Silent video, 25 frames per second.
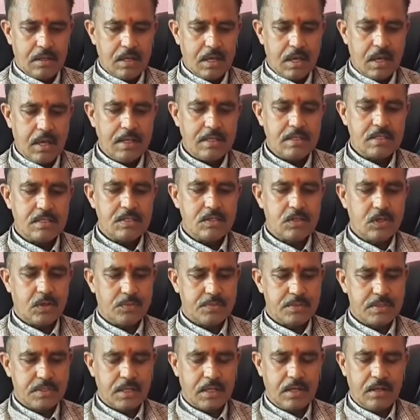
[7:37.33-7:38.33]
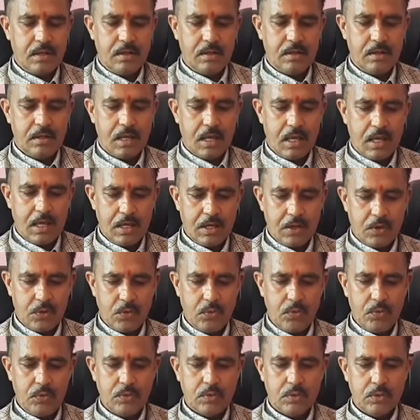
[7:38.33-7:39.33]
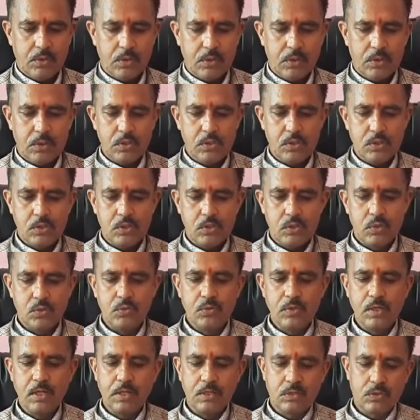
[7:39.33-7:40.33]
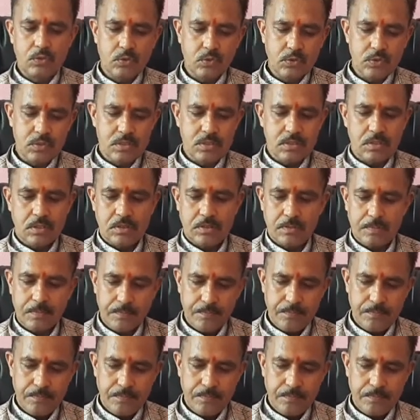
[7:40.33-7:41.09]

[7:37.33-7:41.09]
S subcell arrow 2 electrons,